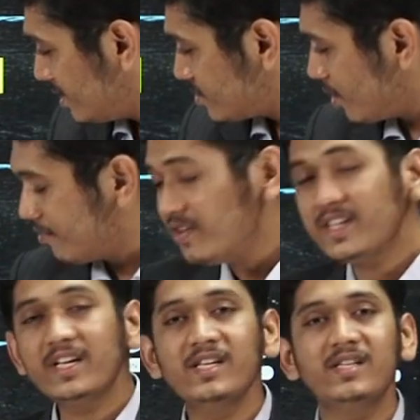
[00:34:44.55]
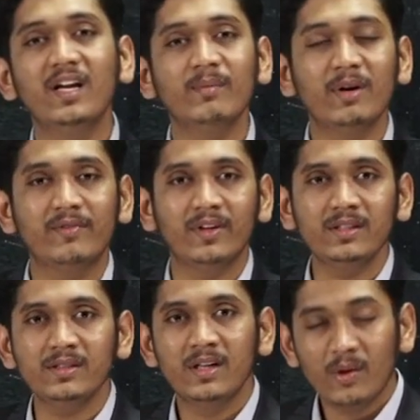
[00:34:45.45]
So everything is here, my
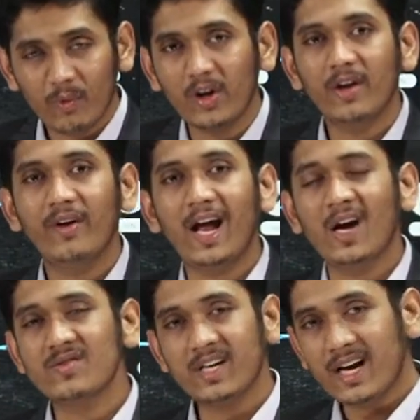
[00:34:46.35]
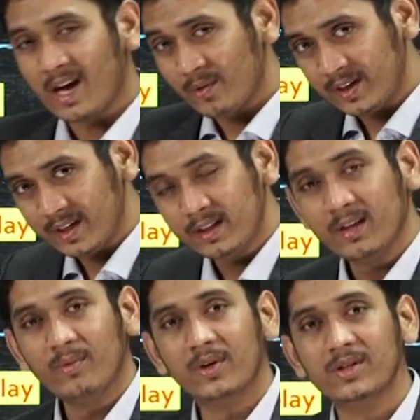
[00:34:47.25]
friends. Whatever I have said, I have written in
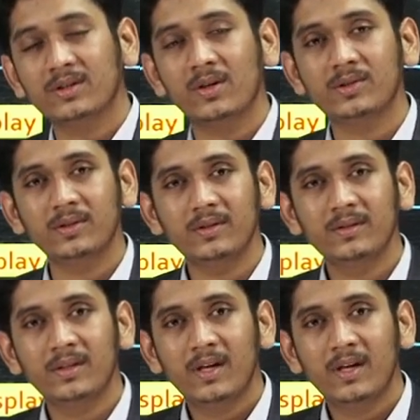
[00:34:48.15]
the words also.